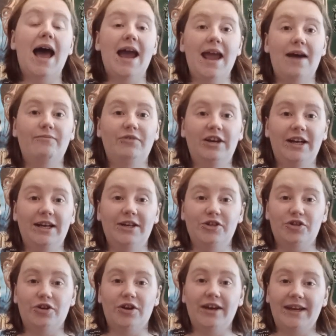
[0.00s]
I am really
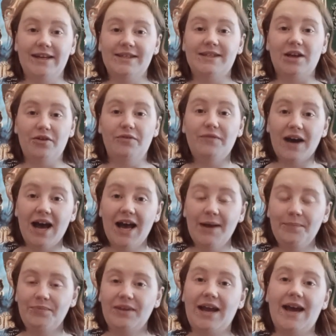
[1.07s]
enjoying it so
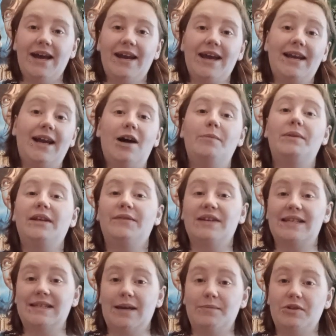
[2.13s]
far, and I can't believe I
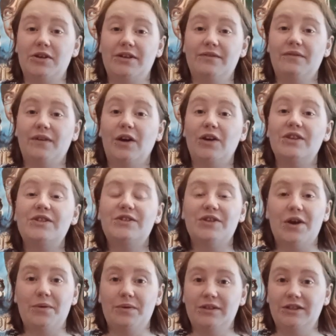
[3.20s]
slept on it for
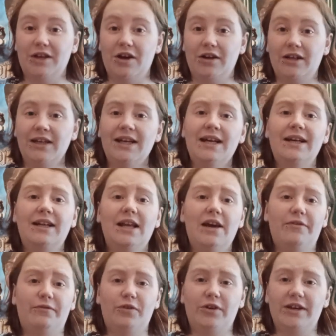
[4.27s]
so long.
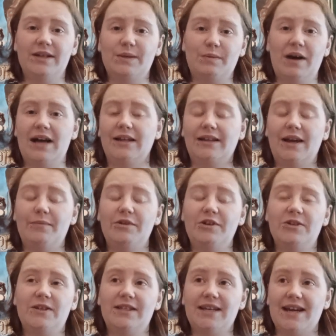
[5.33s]
Claire Foy as well, can we
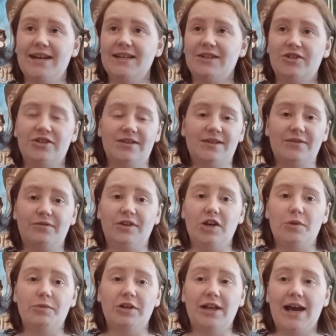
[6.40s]
just say, is just a
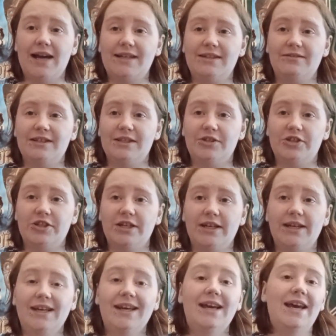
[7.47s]
phenomenal actor, isn't
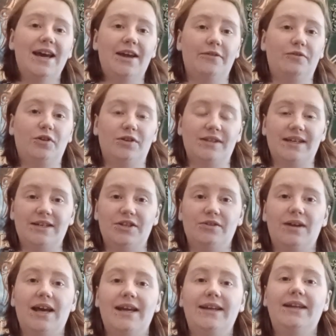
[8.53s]
she? And of course I do
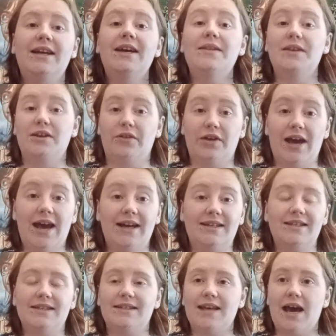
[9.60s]
like the other
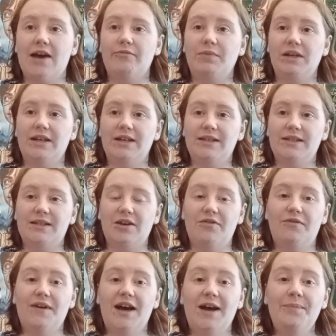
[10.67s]
actors that have been in it so
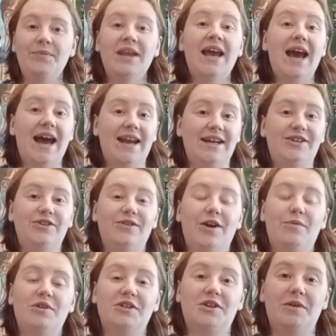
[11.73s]
far. And I do
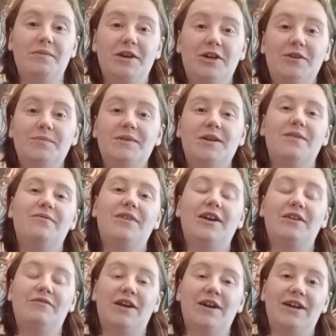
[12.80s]
know what's coming up, so I'm
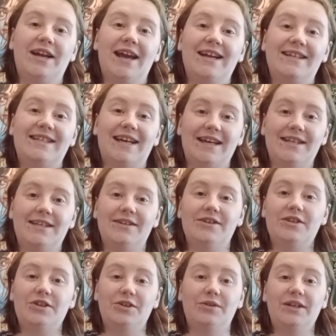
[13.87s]
very, very excited
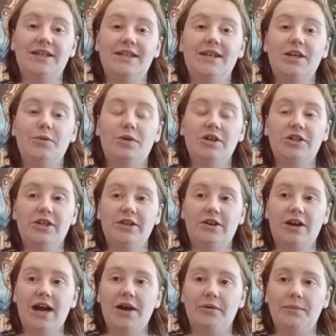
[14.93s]
to continue watching The
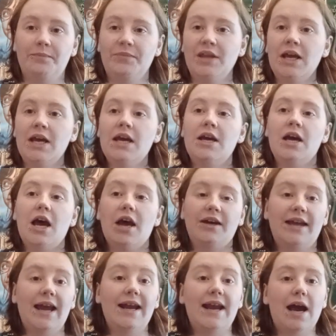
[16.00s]
Crown.
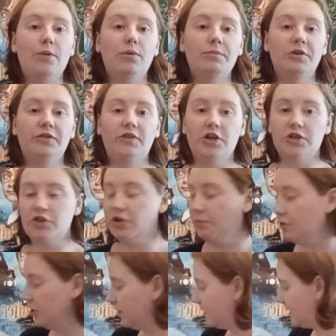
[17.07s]
Okay, now we're moving on to
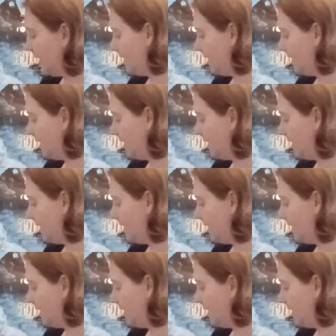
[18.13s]
books.